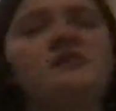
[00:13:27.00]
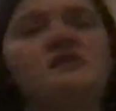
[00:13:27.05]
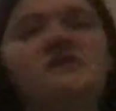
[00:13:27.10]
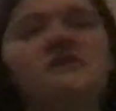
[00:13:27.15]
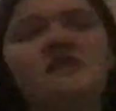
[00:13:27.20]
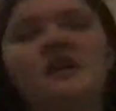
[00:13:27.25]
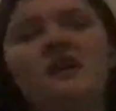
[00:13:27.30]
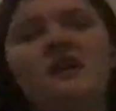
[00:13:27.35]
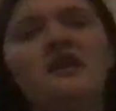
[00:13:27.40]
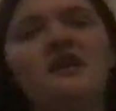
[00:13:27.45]

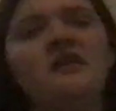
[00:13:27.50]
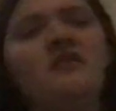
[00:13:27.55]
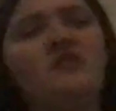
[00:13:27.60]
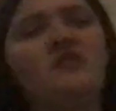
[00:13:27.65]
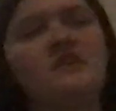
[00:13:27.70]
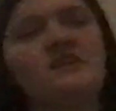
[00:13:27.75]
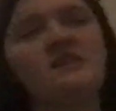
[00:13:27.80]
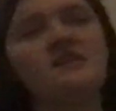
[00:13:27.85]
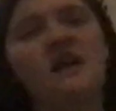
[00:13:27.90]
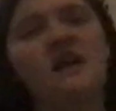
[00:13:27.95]
Sitting
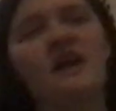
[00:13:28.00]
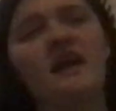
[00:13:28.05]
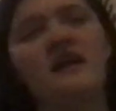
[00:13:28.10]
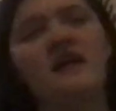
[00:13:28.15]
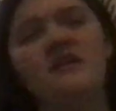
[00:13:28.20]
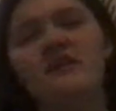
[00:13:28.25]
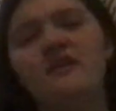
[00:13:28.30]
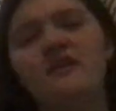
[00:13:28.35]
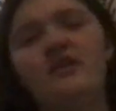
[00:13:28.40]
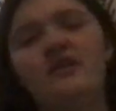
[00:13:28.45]
or
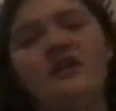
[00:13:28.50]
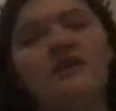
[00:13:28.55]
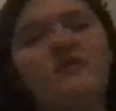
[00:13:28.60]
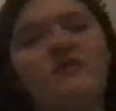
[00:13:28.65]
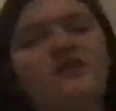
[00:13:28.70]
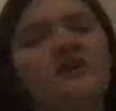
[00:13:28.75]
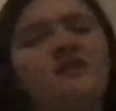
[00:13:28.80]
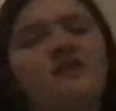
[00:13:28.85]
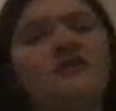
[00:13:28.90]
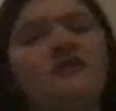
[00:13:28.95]
standing, whatever
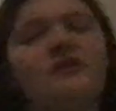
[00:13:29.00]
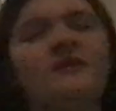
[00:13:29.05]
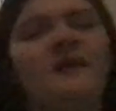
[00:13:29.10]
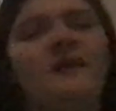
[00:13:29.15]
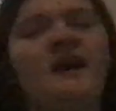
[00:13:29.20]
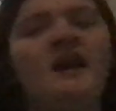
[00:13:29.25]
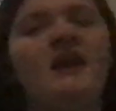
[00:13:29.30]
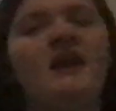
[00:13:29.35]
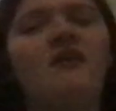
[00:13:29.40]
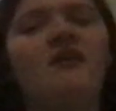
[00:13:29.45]
you're doing
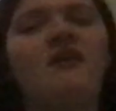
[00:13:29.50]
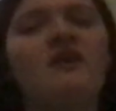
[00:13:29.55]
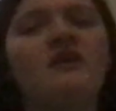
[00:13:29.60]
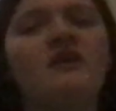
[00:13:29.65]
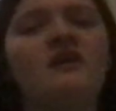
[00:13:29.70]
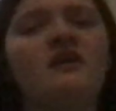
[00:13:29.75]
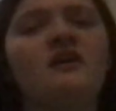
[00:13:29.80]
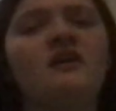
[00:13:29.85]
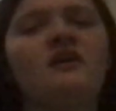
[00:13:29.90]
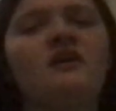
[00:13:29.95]
right now,
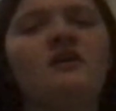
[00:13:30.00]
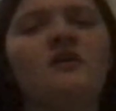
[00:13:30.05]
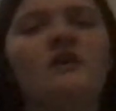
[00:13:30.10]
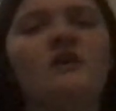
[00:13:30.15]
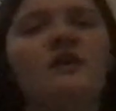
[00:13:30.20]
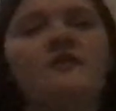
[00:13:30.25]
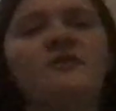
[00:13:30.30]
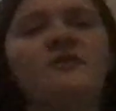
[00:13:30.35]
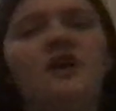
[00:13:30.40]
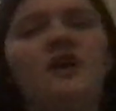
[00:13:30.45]
or
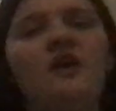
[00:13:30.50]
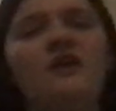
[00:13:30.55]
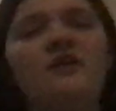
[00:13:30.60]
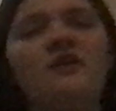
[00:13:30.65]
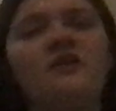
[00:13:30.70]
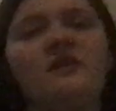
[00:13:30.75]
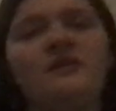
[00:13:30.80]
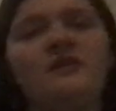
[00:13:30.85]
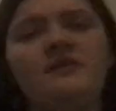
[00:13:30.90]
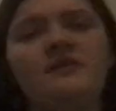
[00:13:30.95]
if
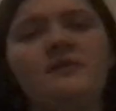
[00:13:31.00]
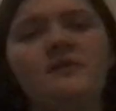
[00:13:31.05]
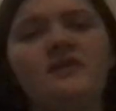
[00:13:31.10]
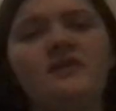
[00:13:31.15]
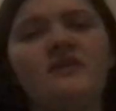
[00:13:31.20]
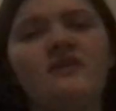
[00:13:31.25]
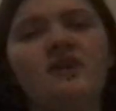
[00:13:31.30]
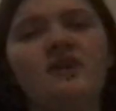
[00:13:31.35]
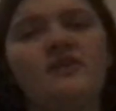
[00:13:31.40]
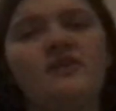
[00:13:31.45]
you
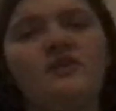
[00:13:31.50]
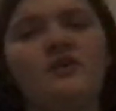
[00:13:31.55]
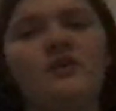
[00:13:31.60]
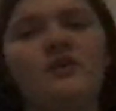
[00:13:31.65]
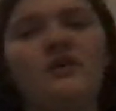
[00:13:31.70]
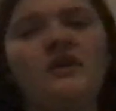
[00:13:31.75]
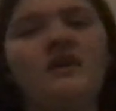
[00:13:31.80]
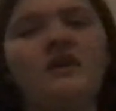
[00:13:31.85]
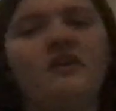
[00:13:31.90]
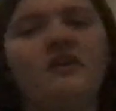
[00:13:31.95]
believe you're on
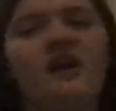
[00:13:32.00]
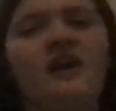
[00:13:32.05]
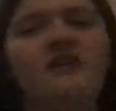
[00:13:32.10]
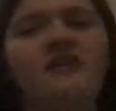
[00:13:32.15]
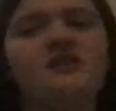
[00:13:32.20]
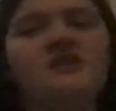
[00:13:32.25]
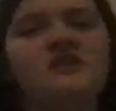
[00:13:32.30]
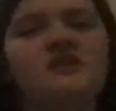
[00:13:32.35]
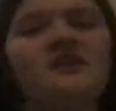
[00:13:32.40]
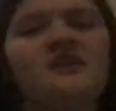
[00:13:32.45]
holy
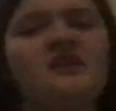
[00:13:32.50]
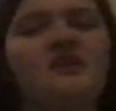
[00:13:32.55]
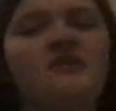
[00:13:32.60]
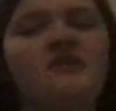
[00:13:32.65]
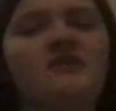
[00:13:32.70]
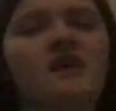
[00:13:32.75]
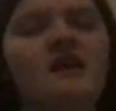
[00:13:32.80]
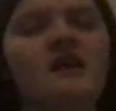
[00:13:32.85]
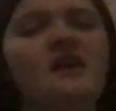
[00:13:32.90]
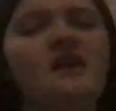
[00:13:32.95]
ground, just sing it
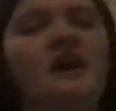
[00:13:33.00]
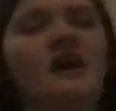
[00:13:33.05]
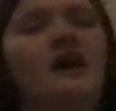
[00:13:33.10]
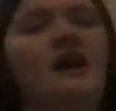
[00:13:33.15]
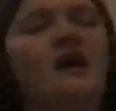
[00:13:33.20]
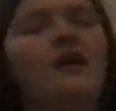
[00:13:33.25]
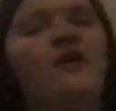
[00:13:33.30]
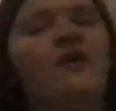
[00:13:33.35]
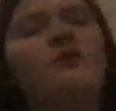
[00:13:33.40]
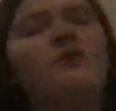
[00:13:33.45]
right
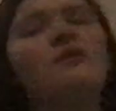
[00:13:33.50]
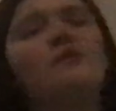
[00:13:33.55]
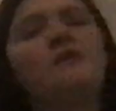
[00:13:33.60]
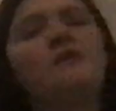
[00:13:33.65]
now.